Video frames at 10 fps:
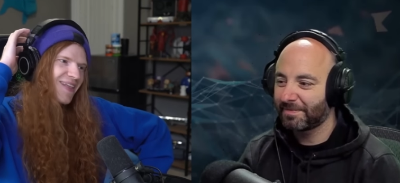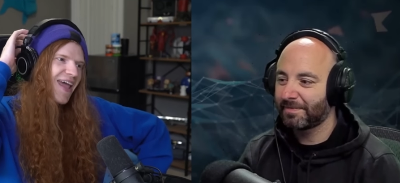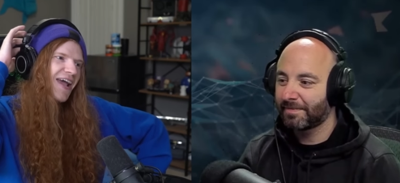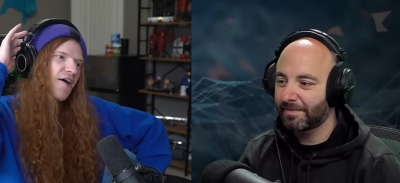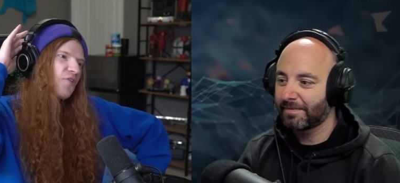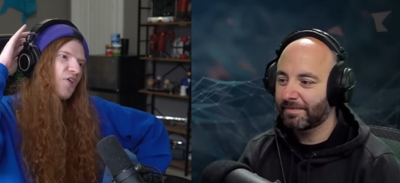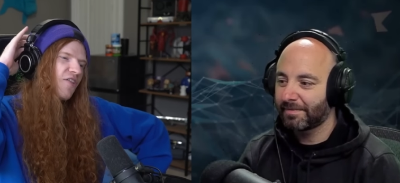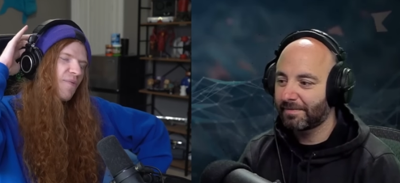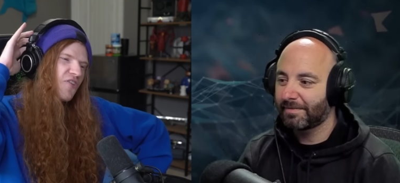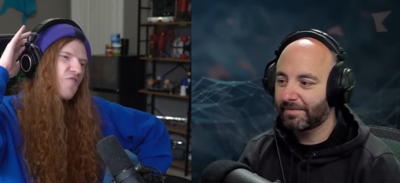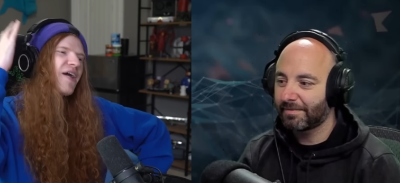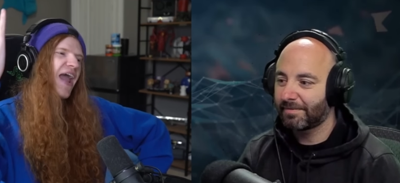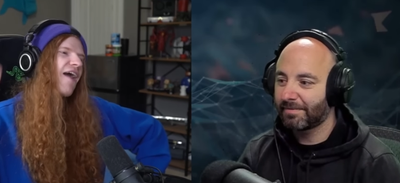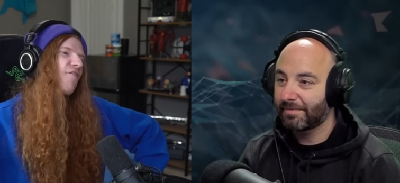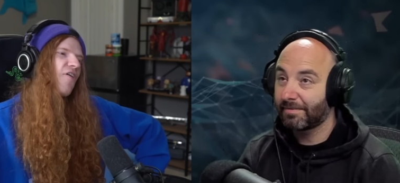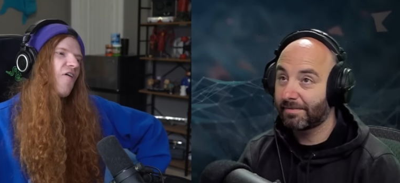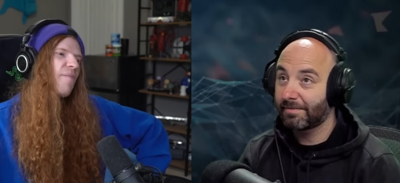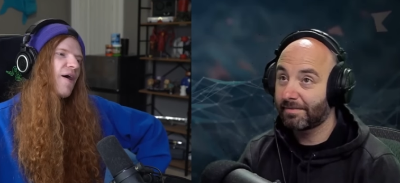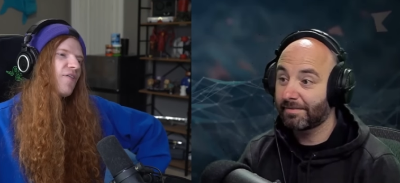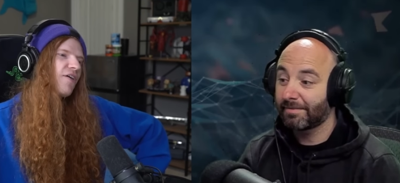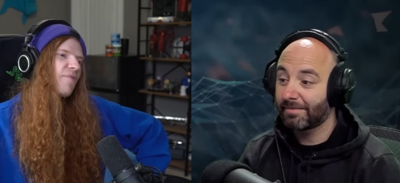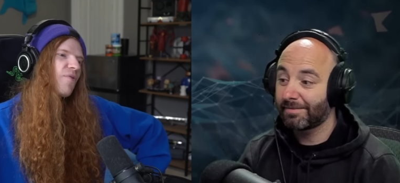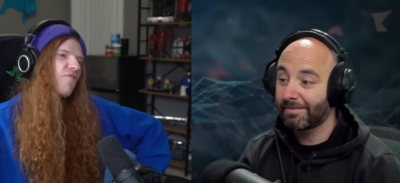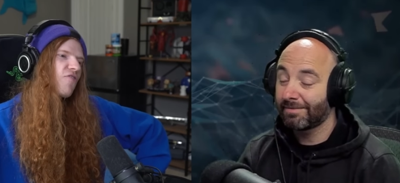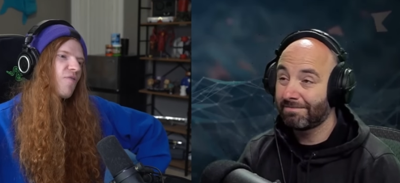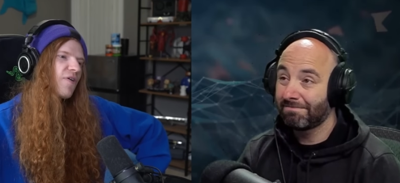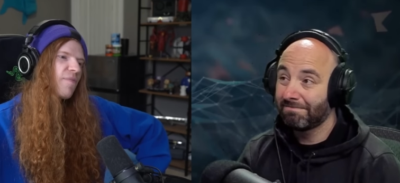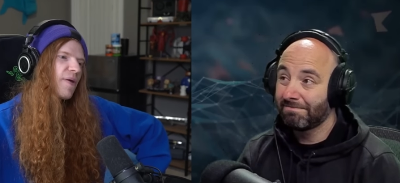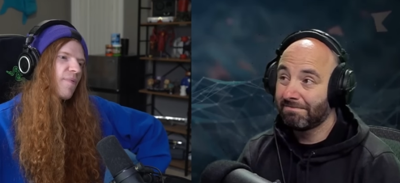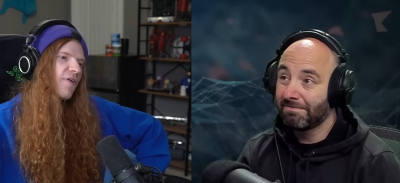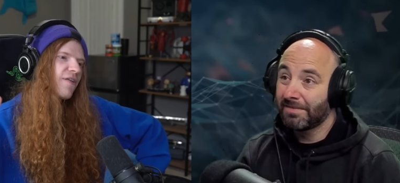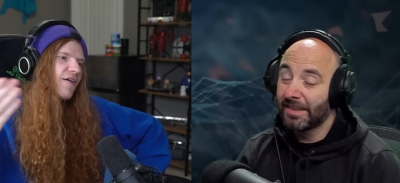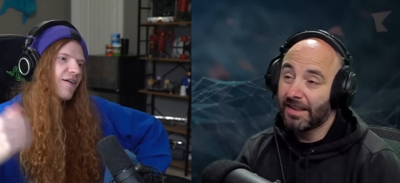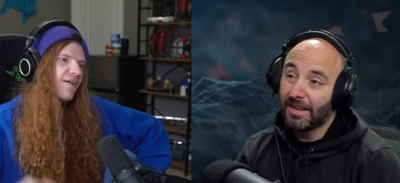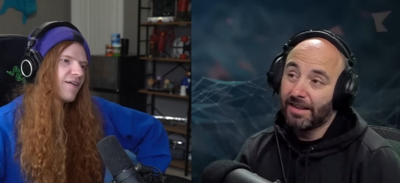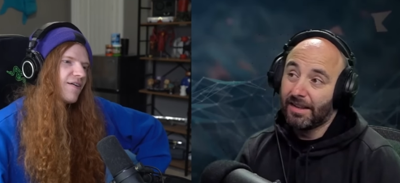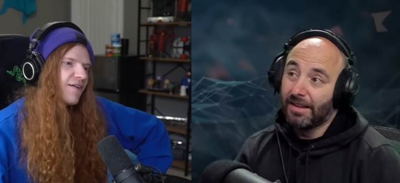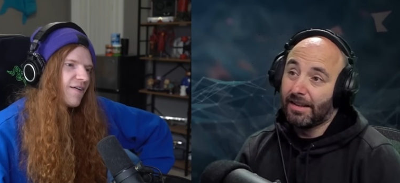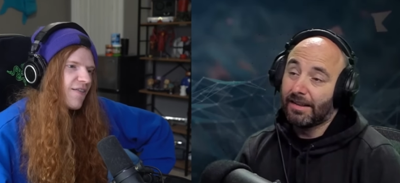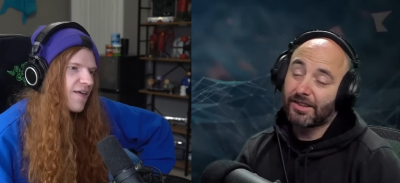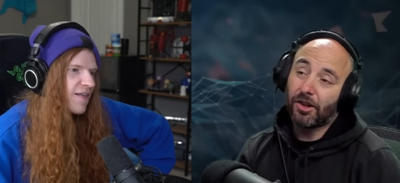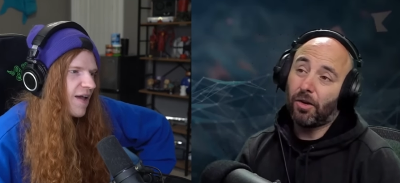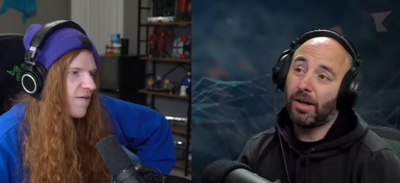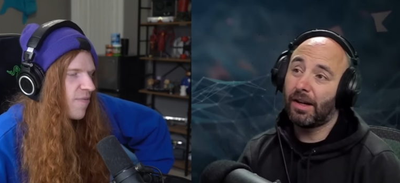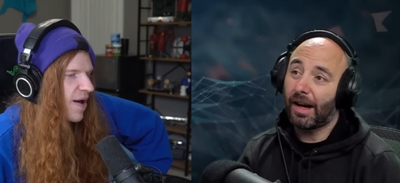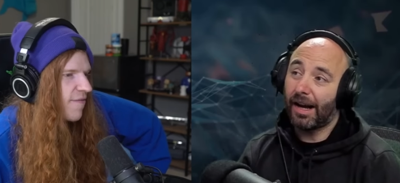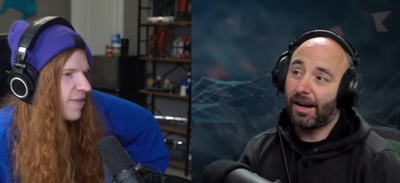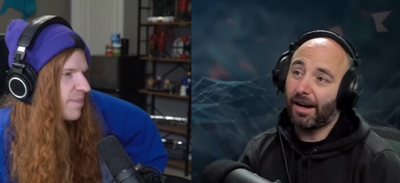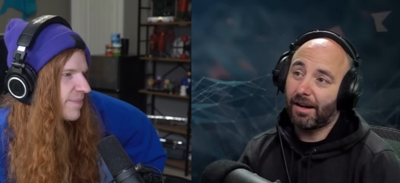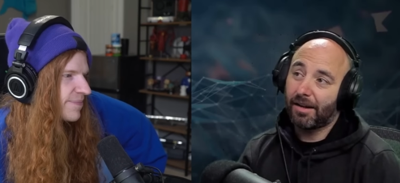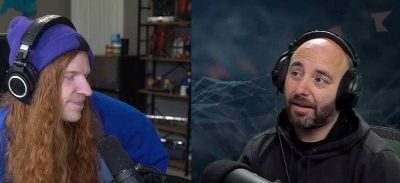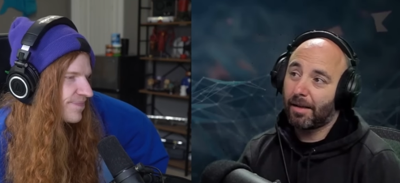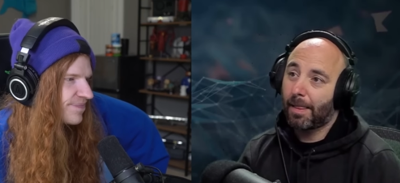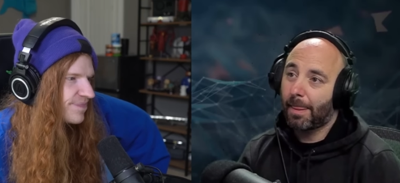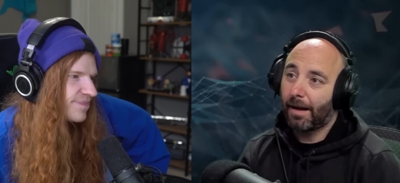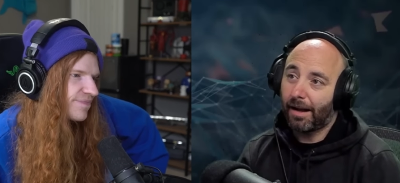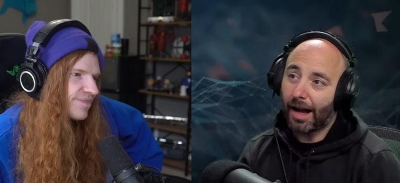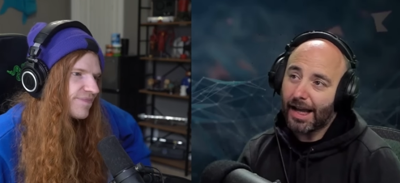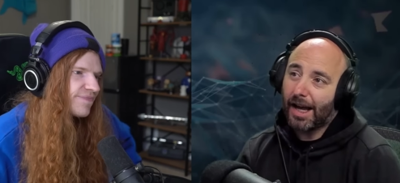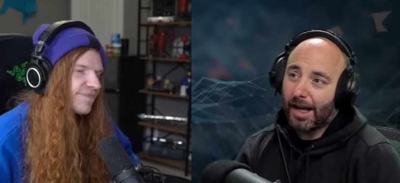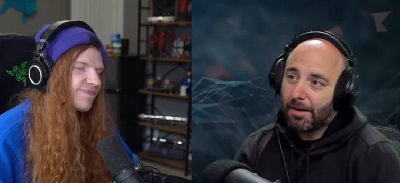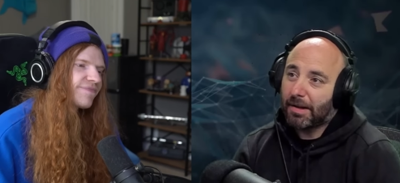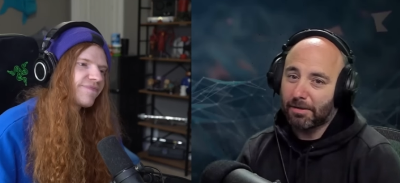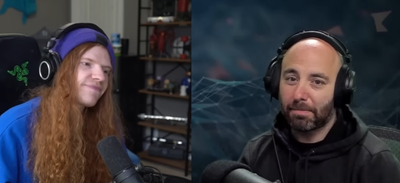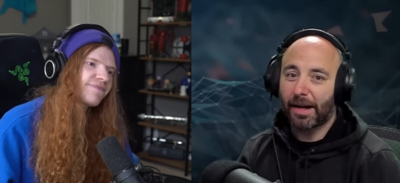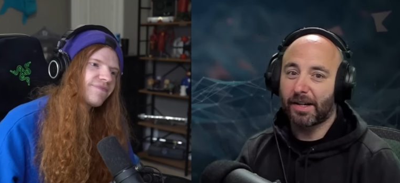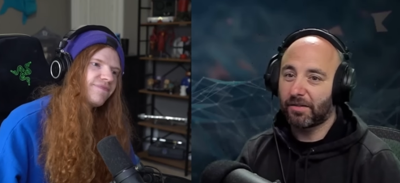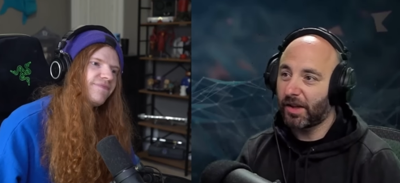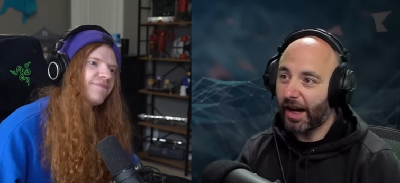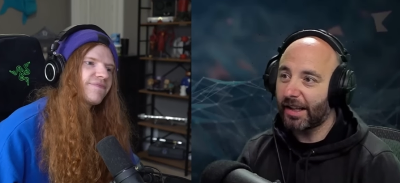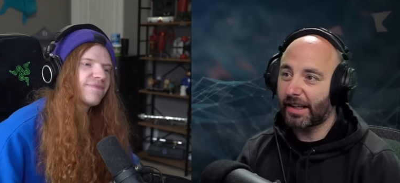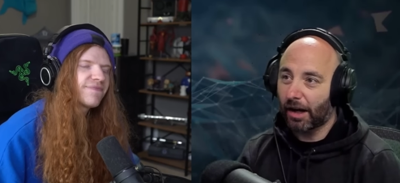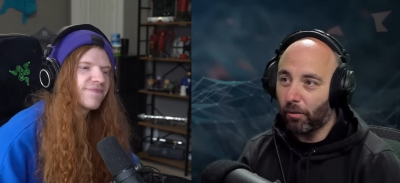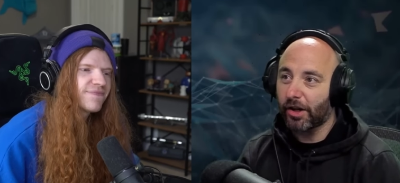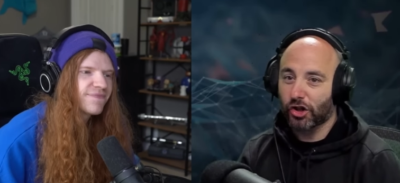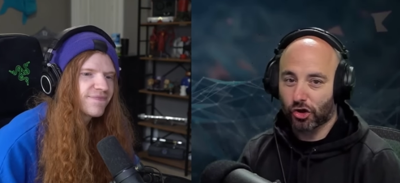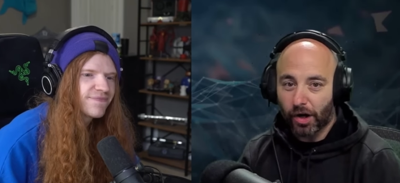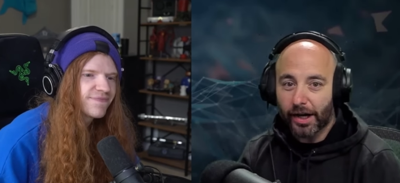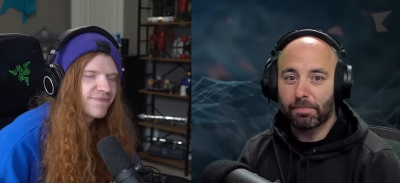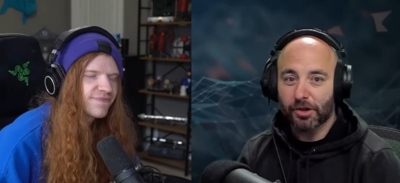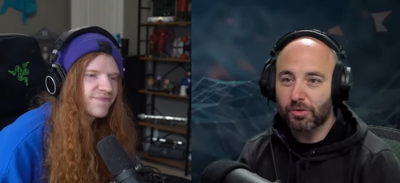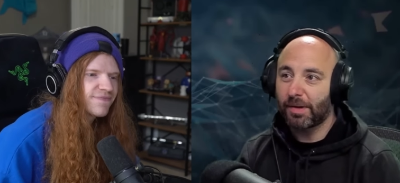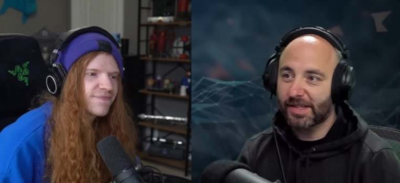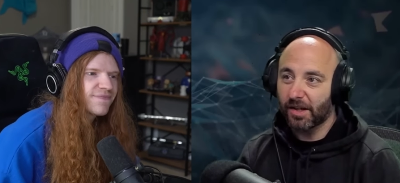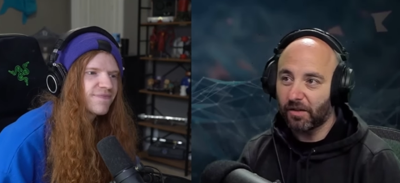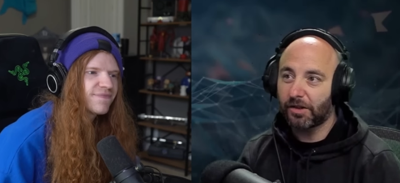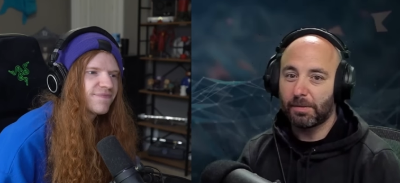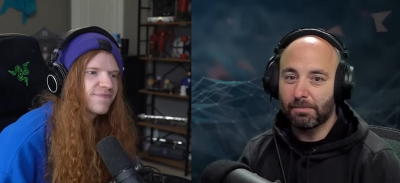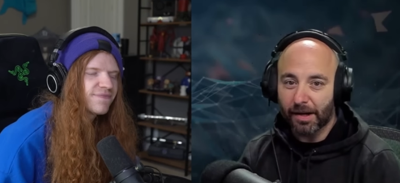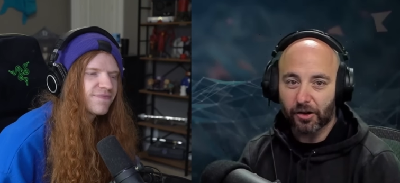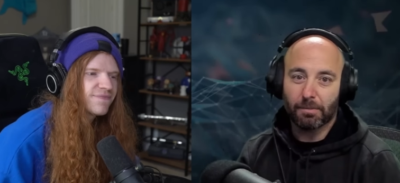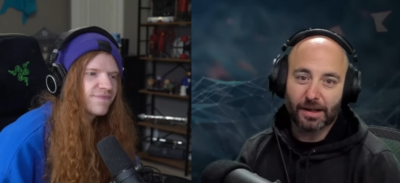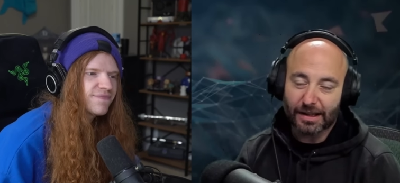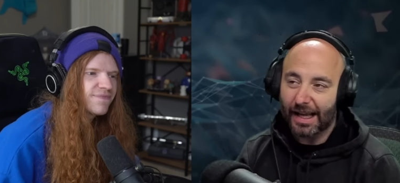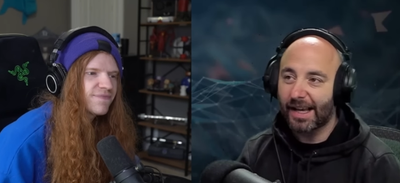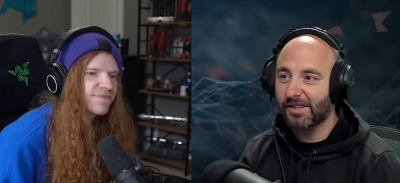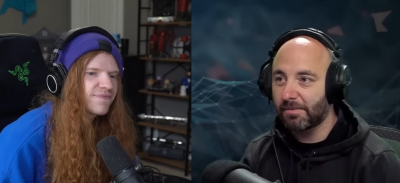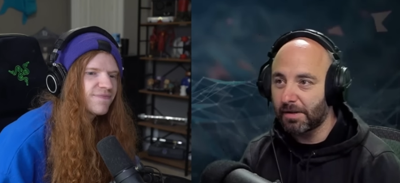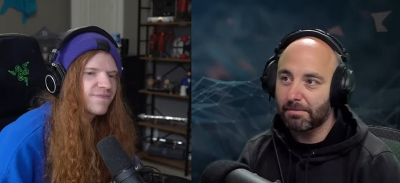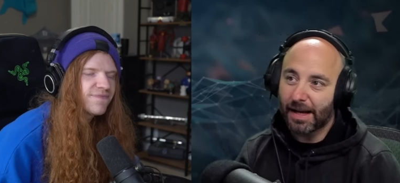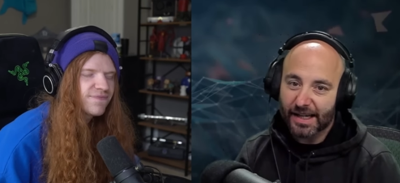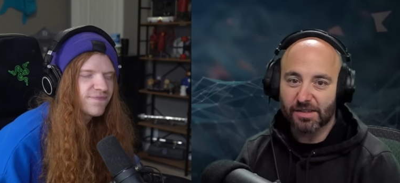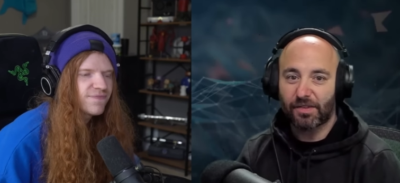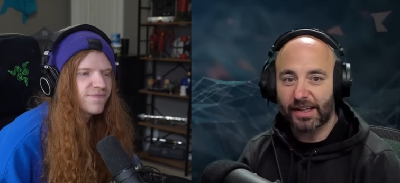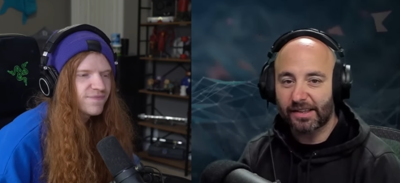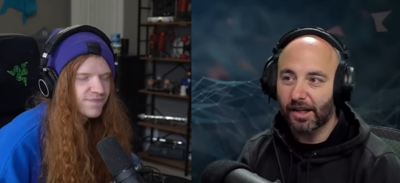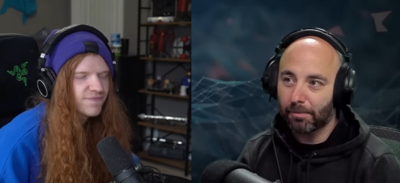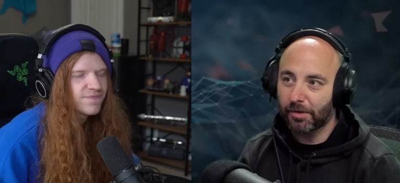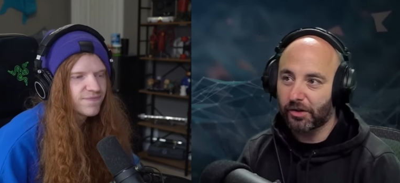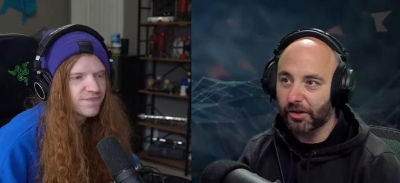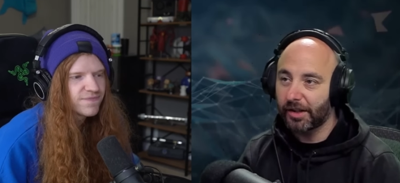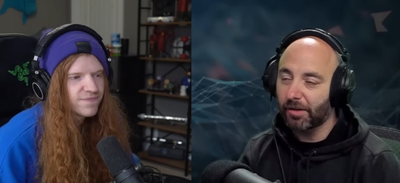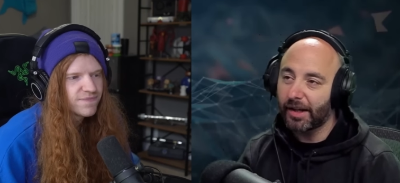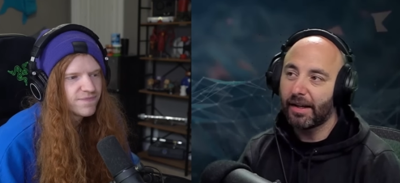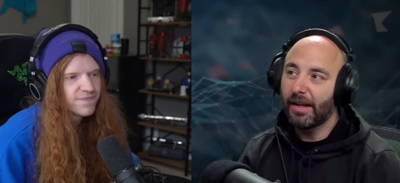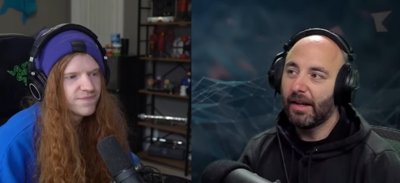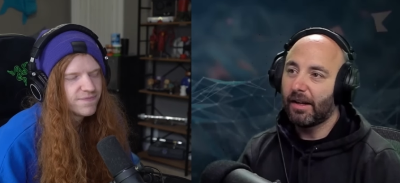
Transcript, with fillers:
Speaker 1: take on leaderboards? Do you care at all about leaderboards? Are you one of the people that that so, cares about having them?
Speaker 2: I, I am a competitive guy. Like I want to try to push myself to be better at my class and min max if I get the opportunity, right?